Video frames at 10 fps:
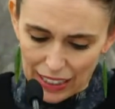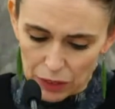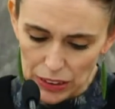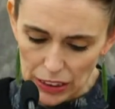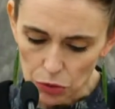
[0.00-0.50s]

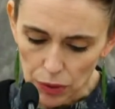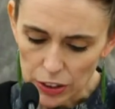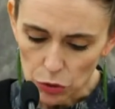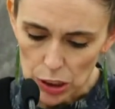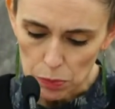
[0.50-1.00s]
It was a
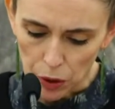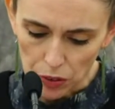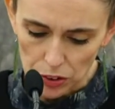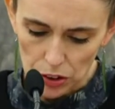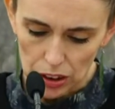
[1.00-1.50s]
direct
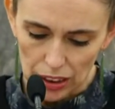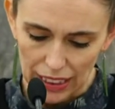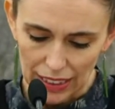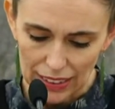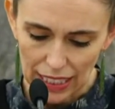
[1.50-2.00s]
response to
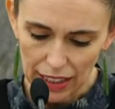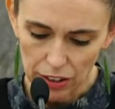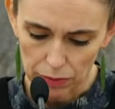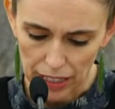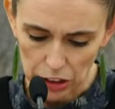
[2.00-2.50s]
the
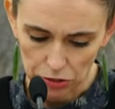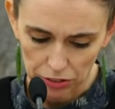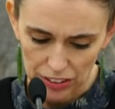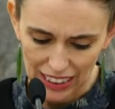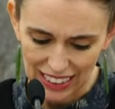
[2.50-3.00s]
attack of March
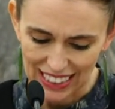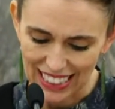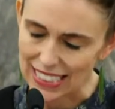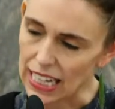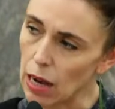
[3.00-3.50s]
15, an
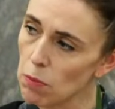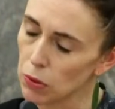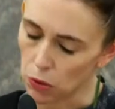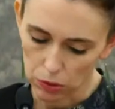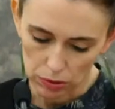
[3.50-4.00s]

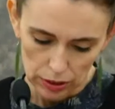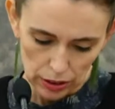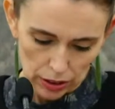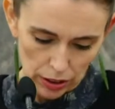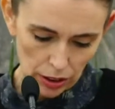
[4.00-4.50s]
example
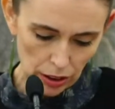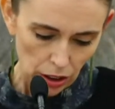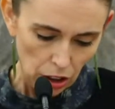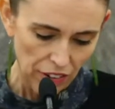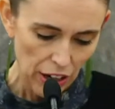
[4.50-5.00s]

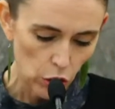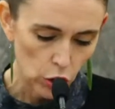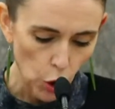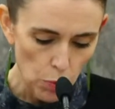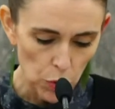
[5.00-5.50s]
of how a
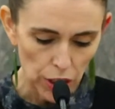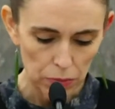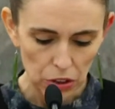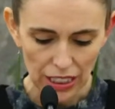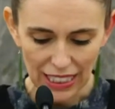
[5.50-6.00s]
global
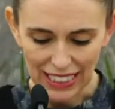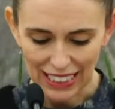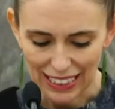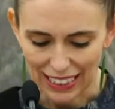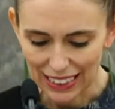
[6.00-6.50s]
community
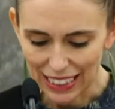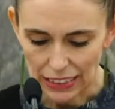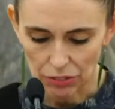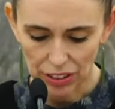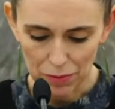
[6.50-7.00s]
can
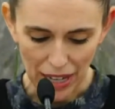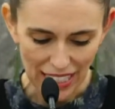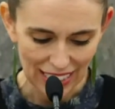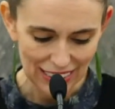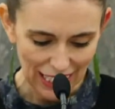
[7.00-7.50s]
collectively
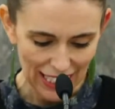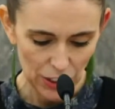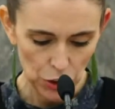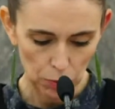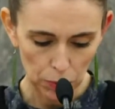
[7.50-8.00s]
make a
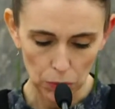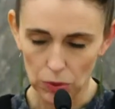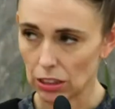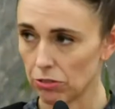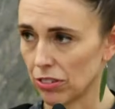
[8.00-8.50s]
tangible
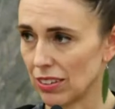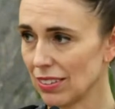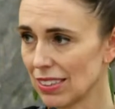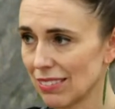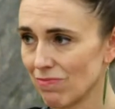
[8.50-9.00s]

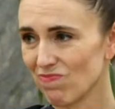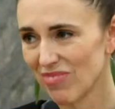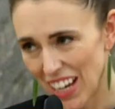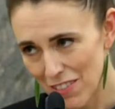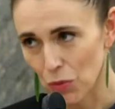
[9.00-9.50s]
difference,
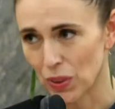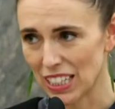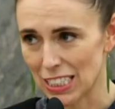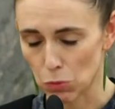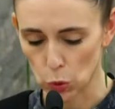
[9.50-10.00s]
even when
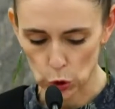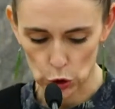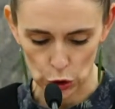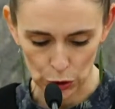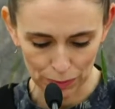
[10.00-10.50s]
there's more
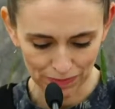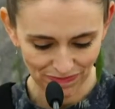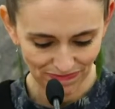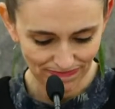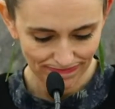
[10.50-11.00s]
to do.